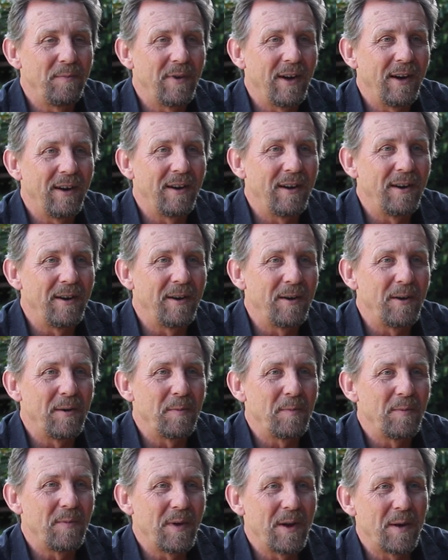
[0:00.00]
uh,
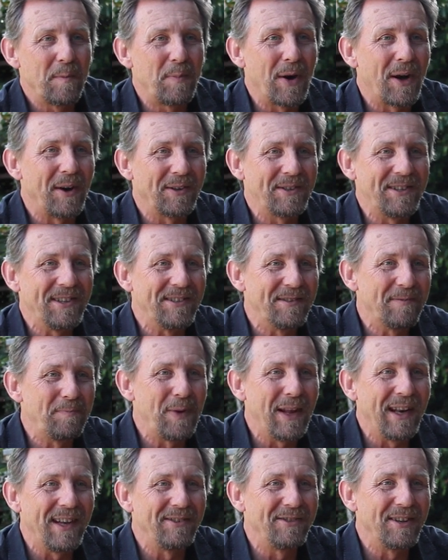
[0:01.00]
parties of
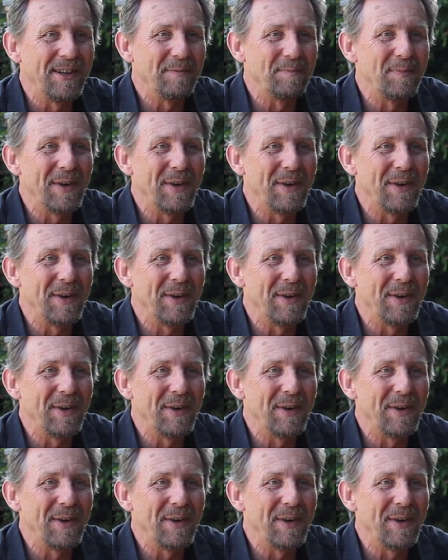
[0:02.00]
pillaging